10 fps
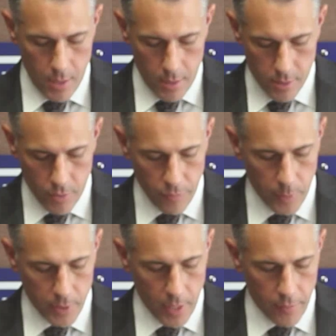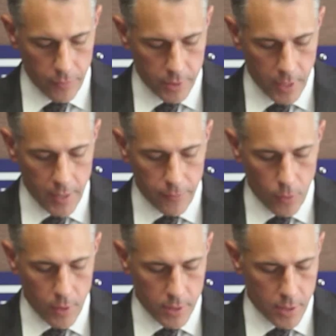So we've put together, slide
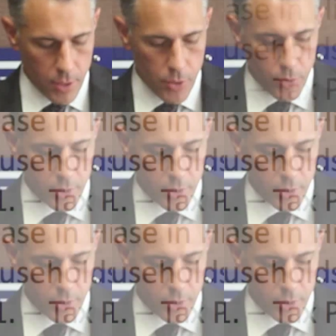4 is a new